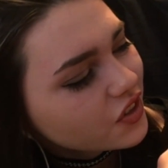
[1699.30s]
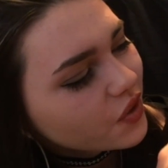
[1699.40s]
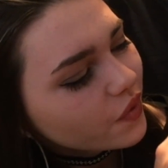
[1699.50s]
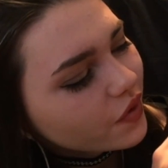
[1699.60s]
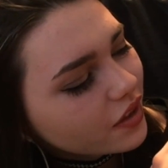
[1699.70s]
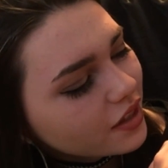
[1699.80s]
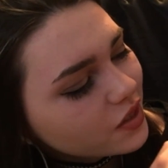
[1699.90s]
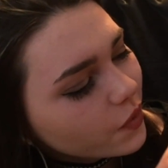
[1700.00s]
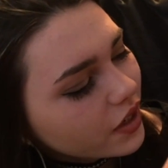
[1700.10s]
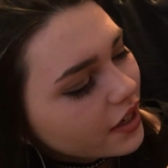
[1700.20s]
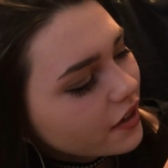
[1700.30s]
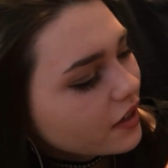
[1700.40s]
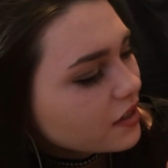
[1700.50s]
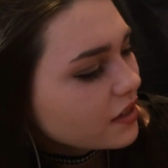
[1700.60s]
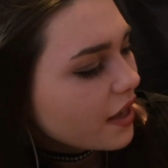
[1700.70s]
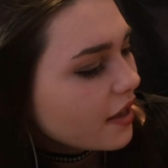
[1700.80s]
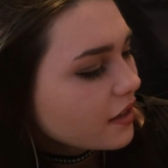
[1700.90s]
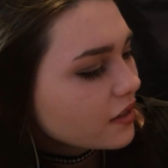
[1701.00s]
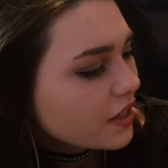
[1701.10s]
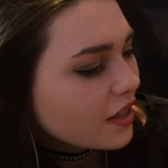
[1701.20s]
So this one here
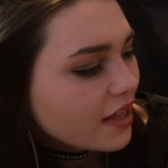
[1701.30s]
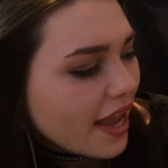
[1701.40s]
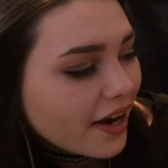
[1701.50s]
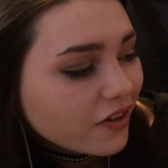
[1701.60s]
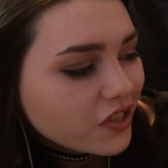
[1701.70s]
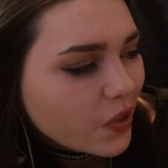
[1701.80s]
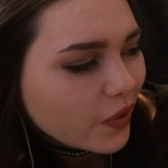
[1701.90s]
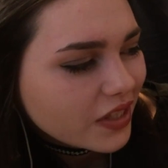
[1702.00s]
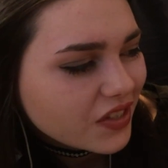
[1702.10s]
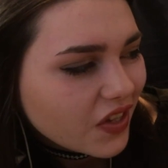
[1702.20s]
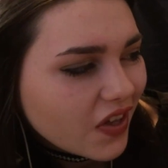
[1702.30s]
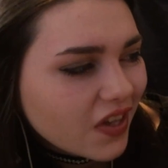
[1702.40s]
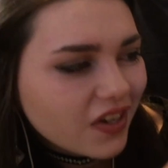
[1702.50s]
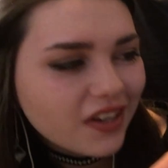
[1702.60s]
says, in the Arizona sun.